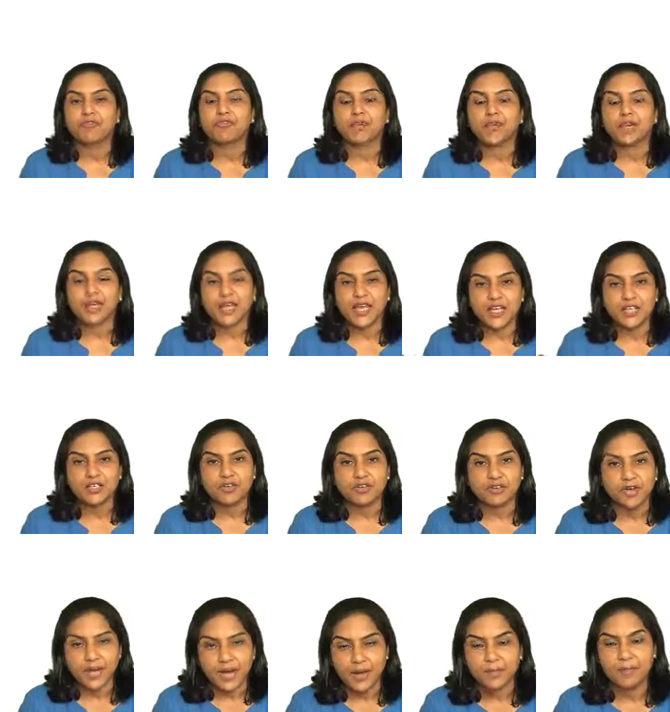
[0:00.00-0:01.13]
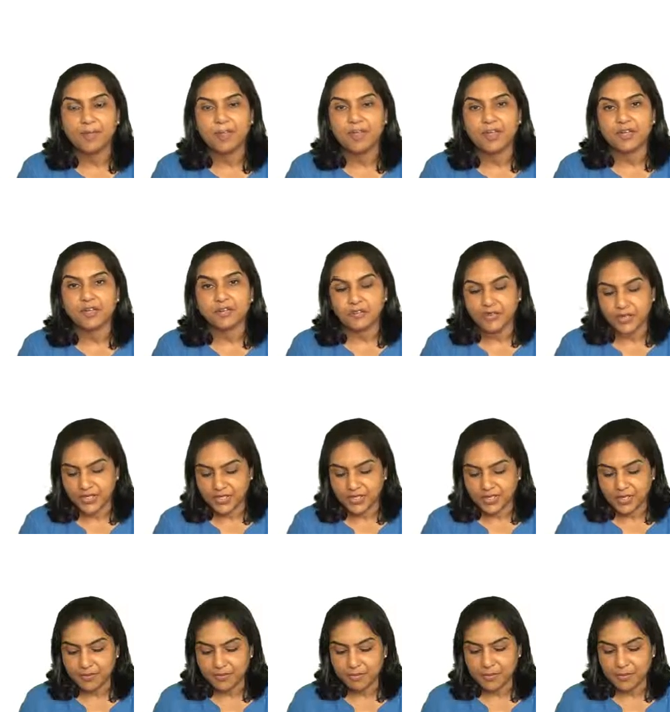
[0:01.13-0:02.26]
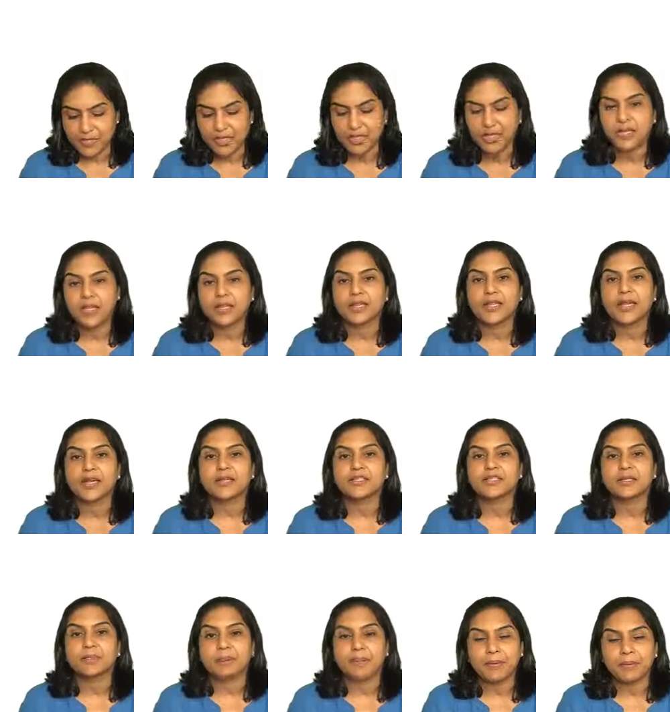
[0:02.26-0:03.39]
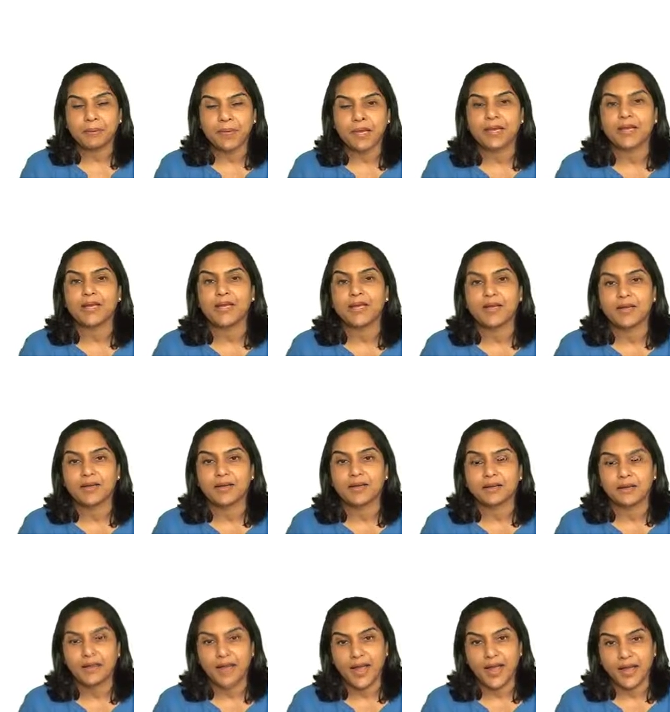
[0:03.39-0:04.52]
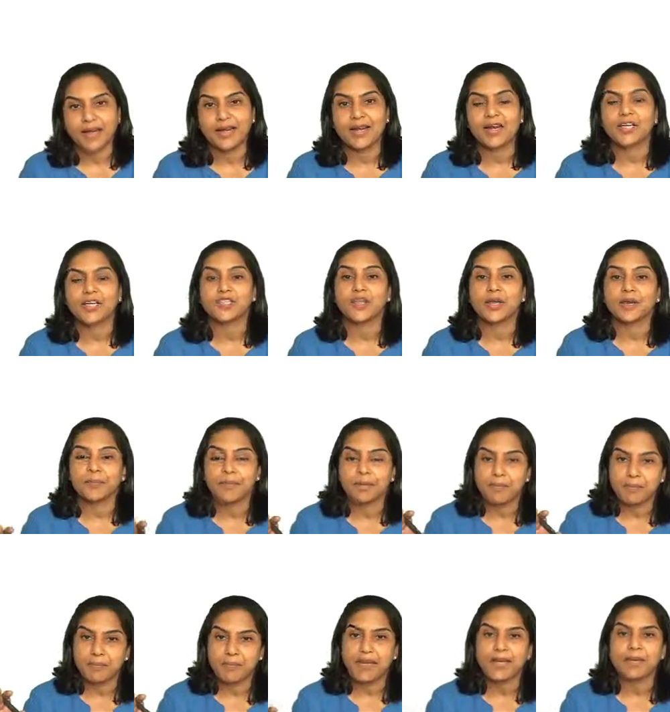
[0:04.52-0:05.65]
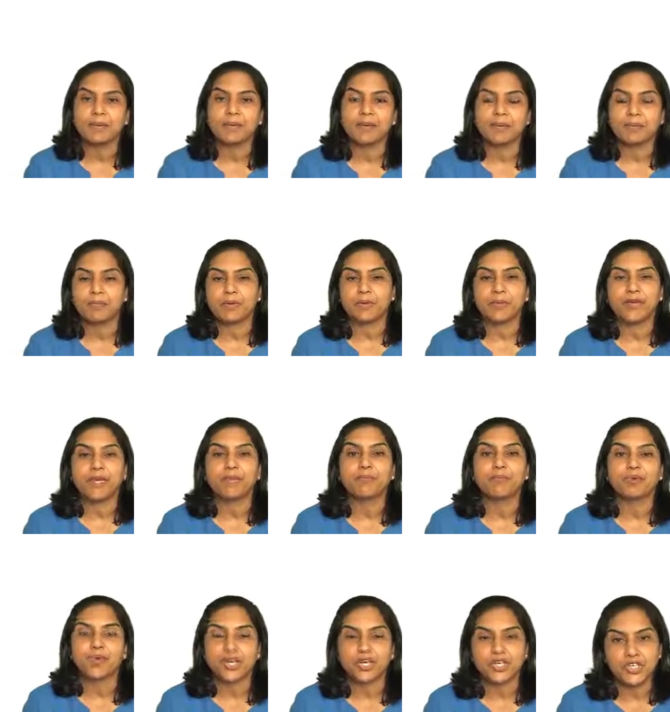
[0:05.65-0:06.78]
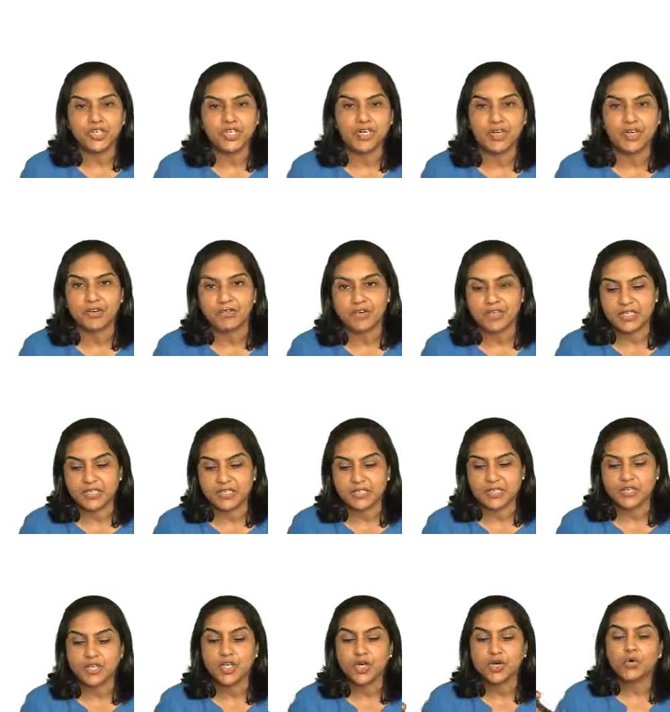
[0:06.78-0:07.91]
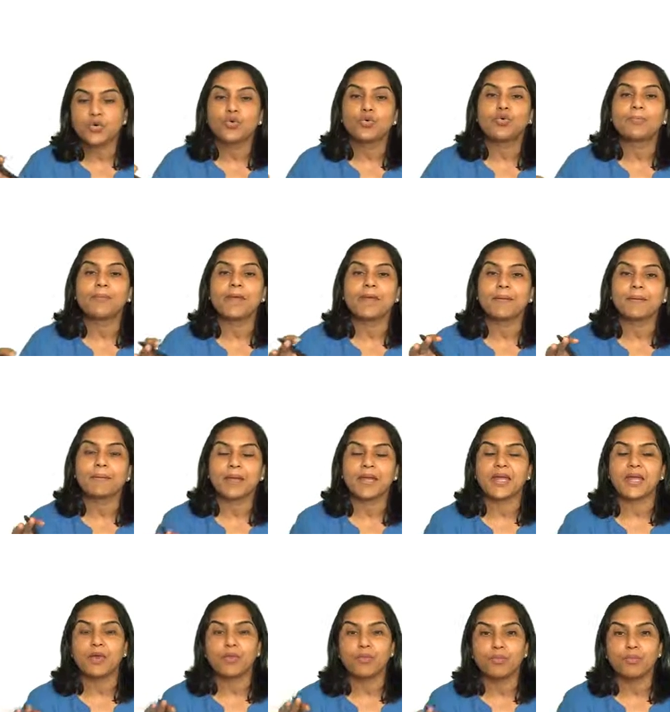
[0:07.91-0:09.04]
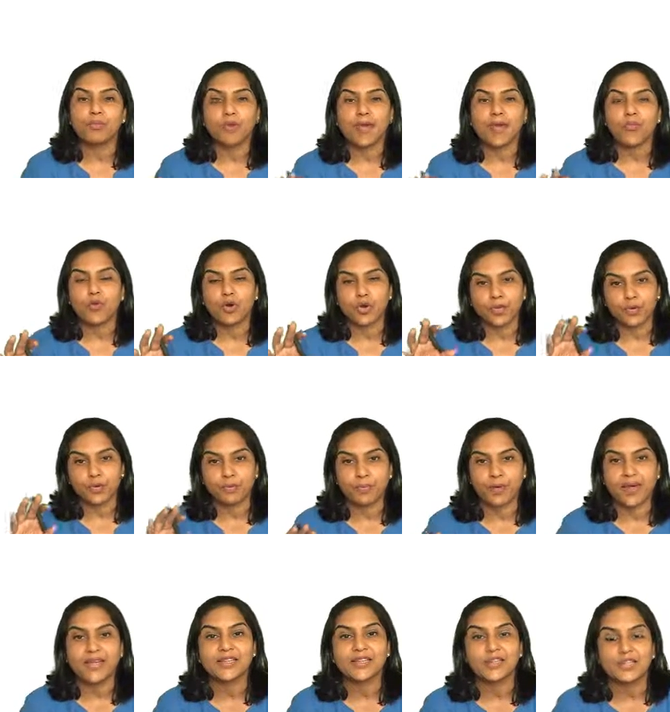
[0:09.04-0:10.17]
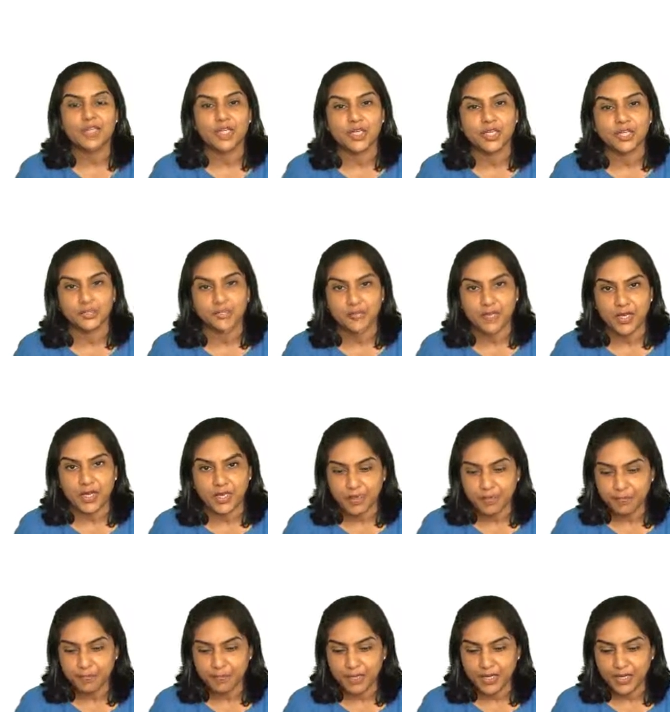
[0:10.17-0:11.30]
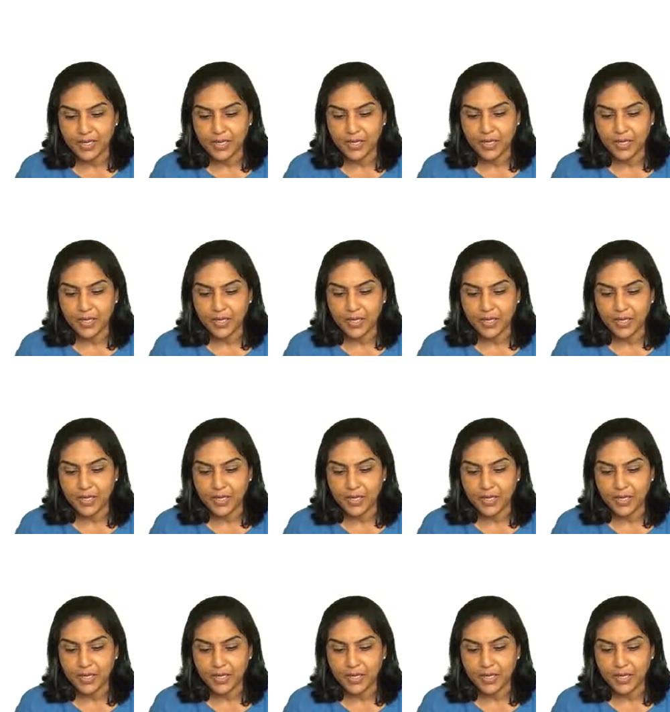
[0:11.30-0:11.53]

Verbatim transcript: in case of a company, for example, there is the public at large. There may be many people, many potential investors who may be who may want to buy the shares of the company.